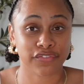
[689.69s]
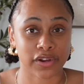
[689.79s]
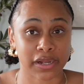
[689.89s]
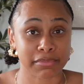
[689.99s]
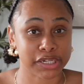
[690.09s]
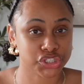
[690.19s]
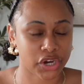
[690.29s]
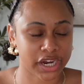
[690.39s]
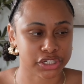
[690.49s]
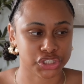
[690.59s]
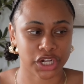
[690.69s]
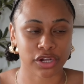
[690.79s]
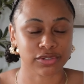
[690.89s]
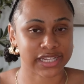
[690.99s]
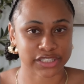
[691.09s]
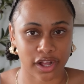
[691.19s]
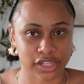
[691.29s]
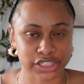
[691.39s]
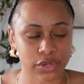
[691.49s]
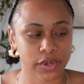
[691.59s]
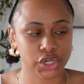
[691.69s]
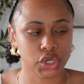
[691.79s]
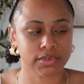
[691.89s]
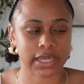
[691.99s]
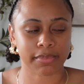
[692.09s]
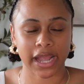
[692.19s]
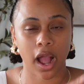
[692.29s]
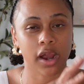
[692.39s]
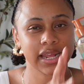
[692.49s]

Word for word: from trader joe's that's also a dupe so i'm like i